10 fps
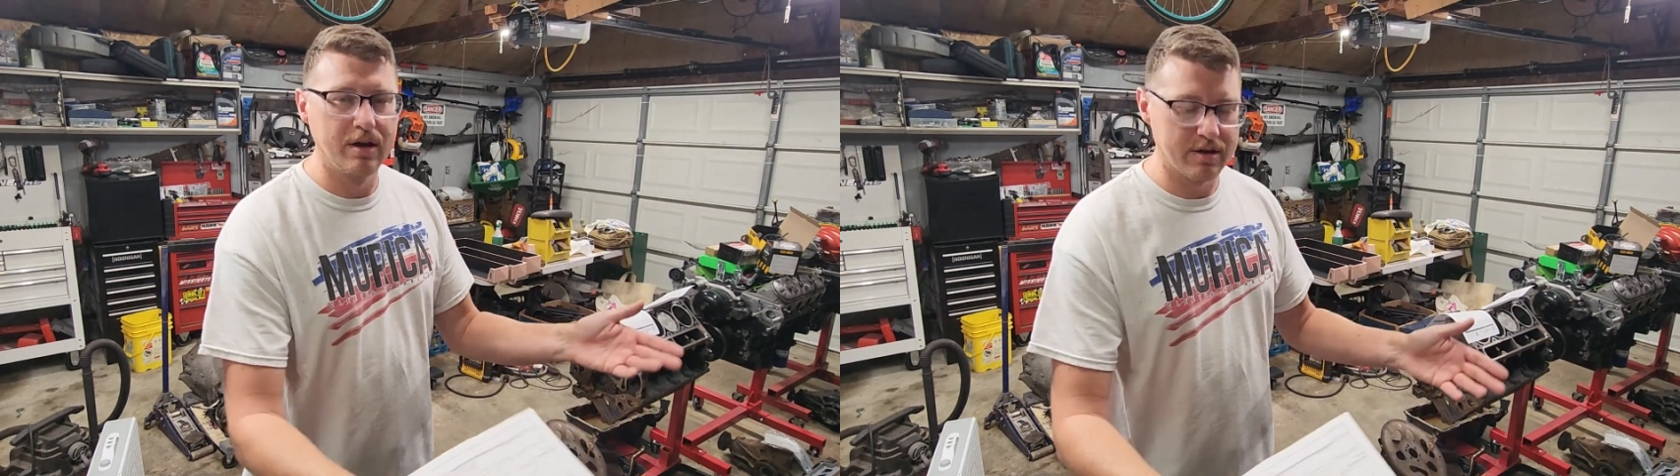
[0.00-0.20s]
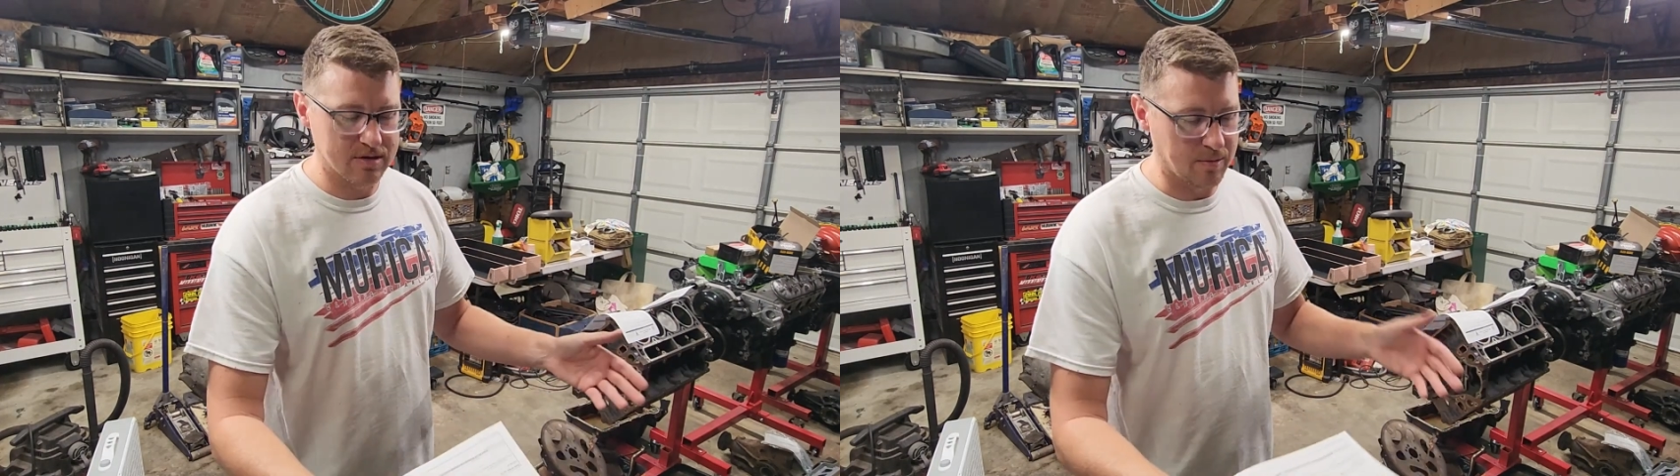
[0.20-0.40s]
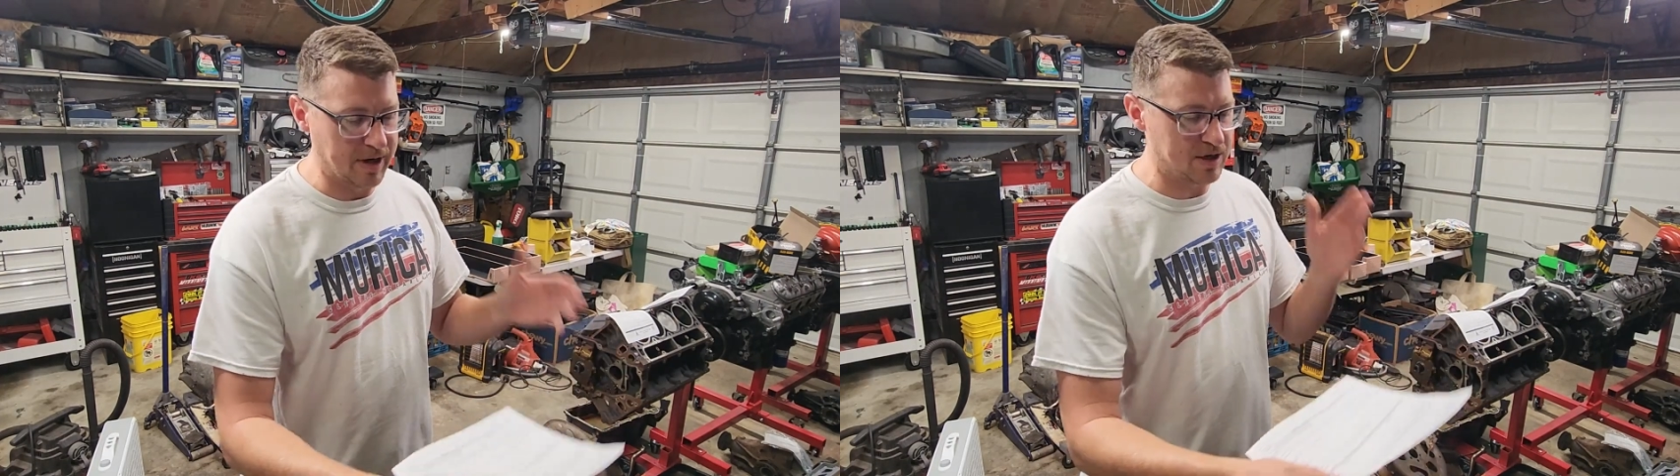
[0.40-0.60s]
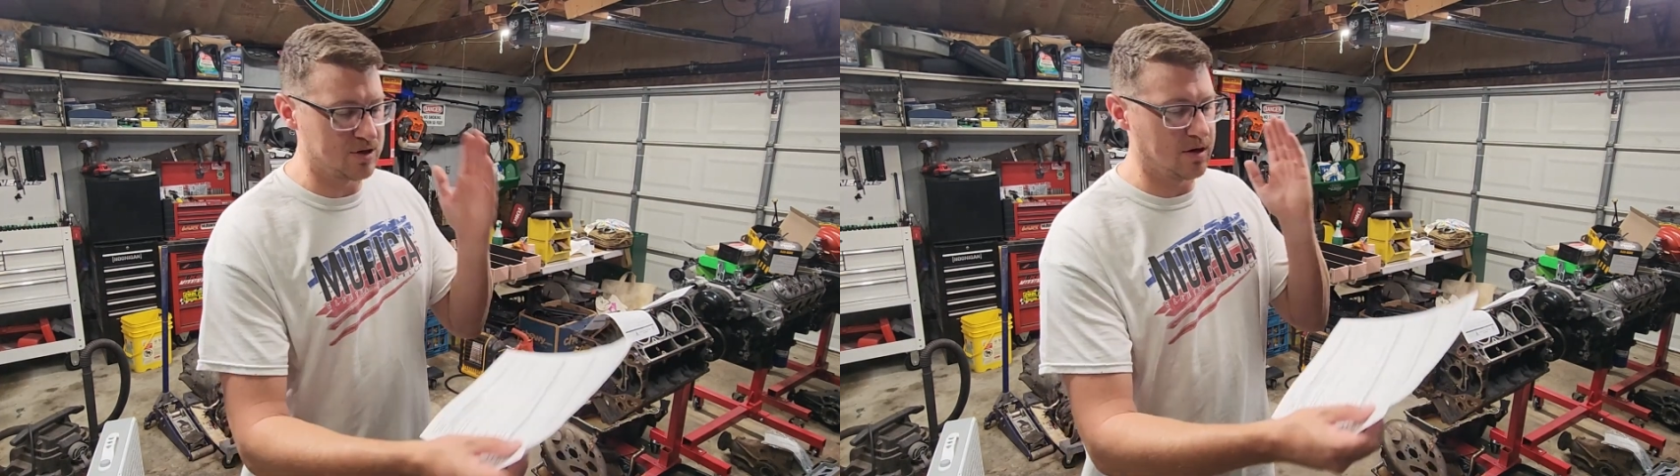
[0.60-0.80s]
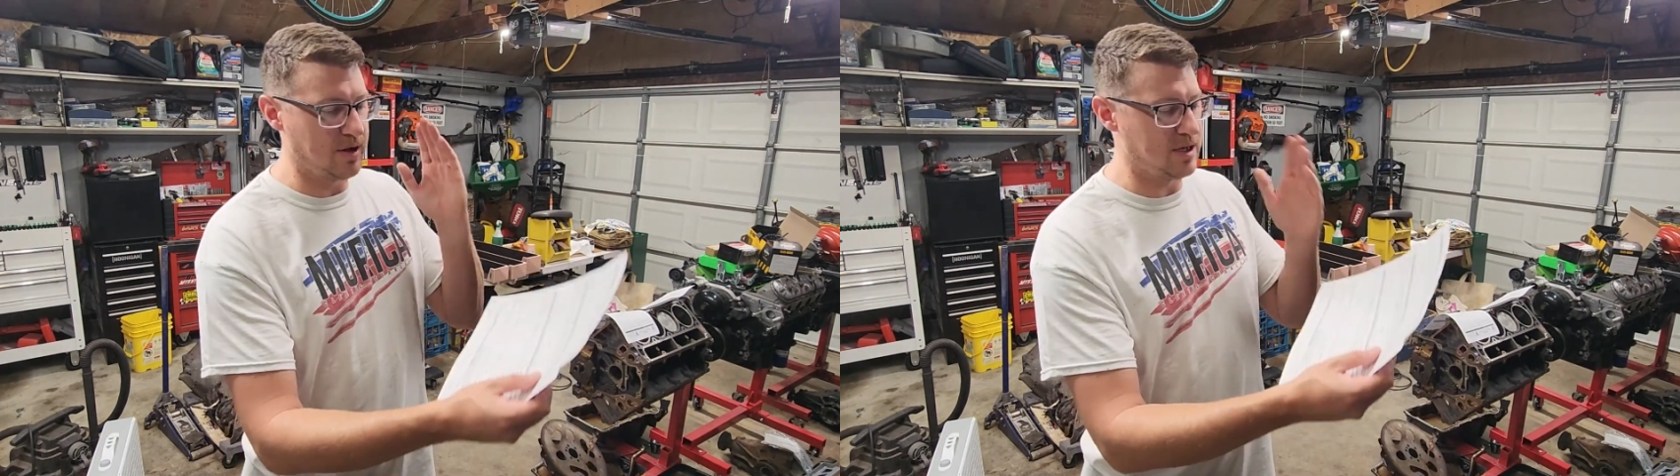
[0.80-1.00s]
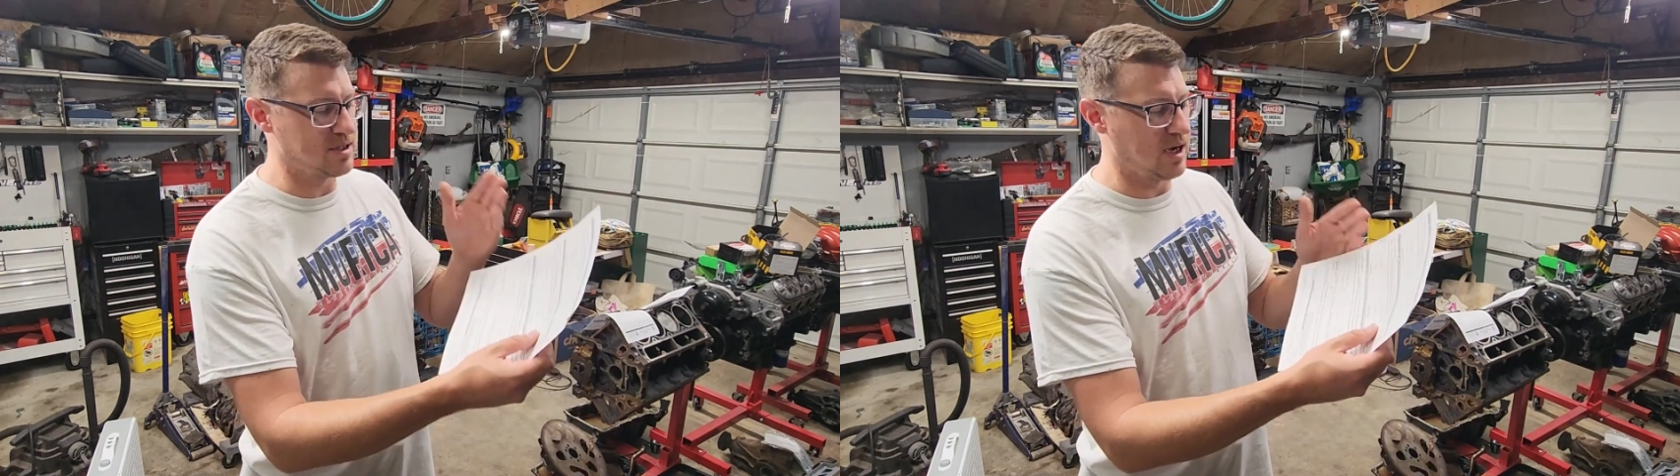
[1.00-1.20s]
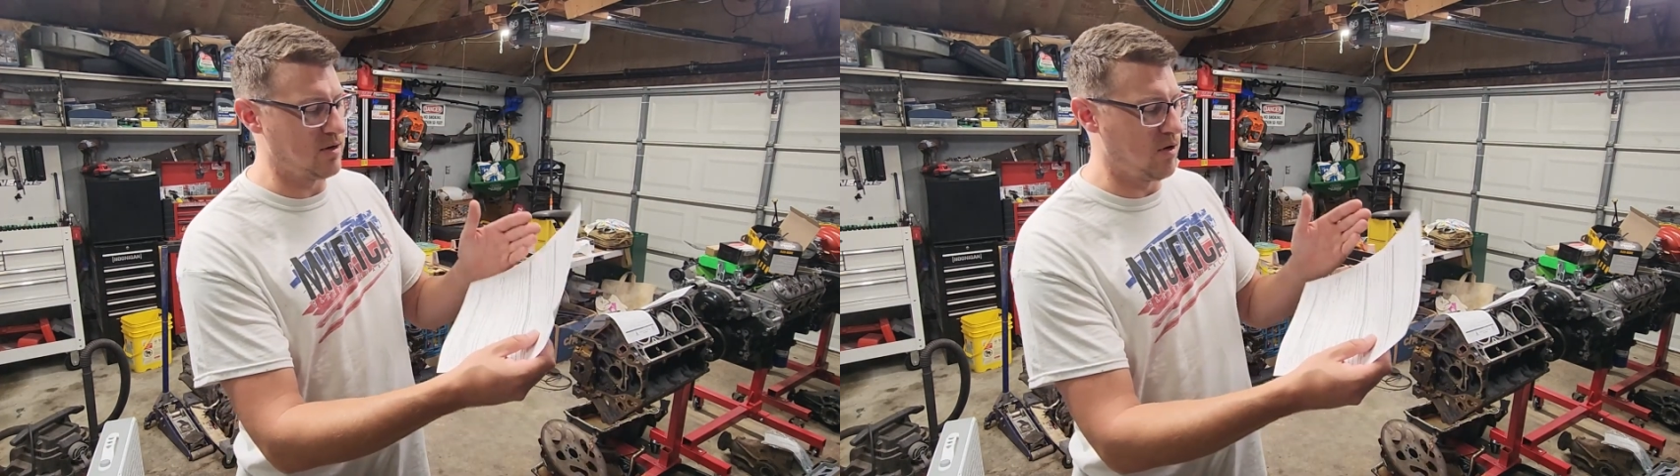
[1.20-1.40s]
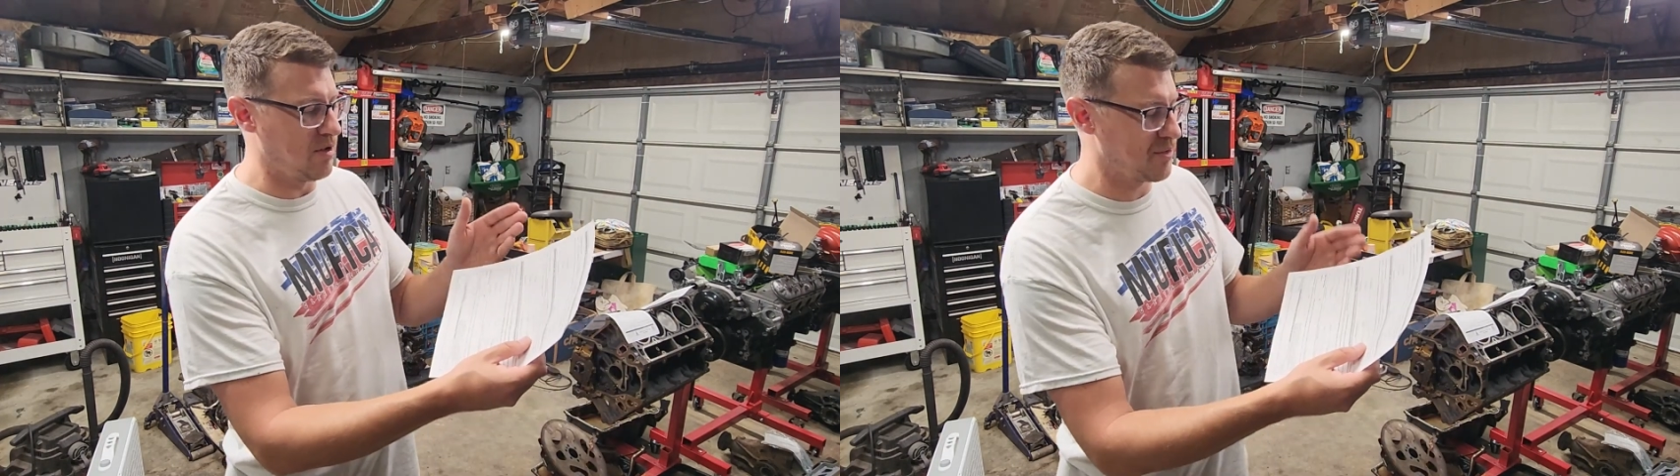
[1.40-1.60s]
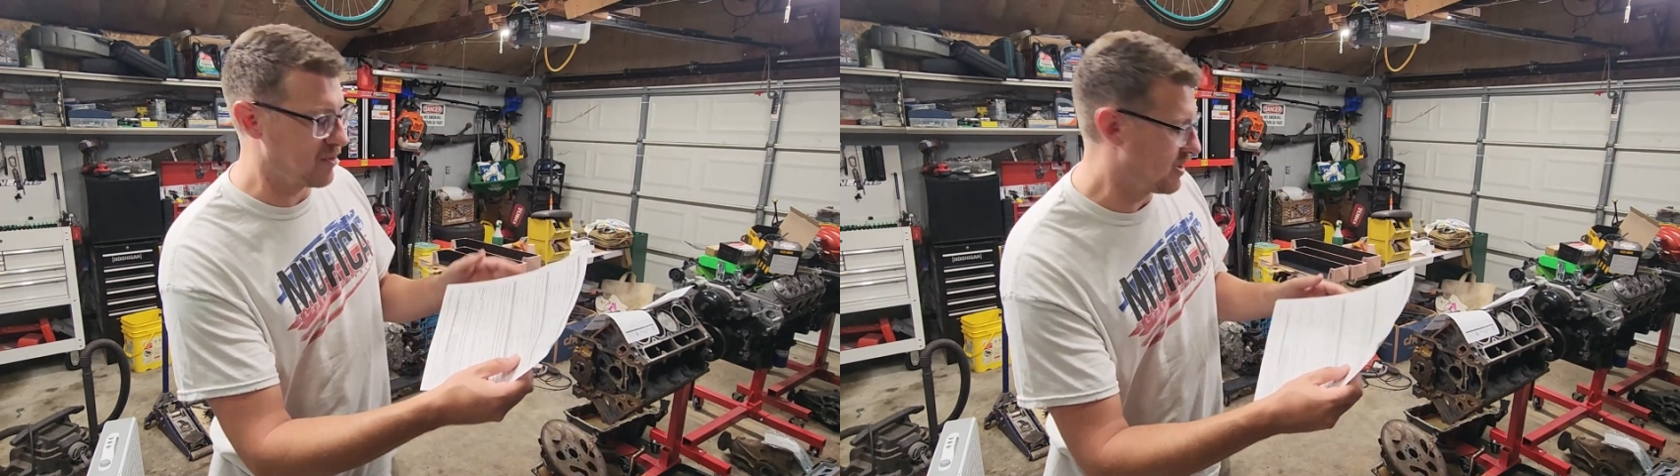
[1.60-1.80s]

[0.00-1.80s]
So make sure they sign all 3.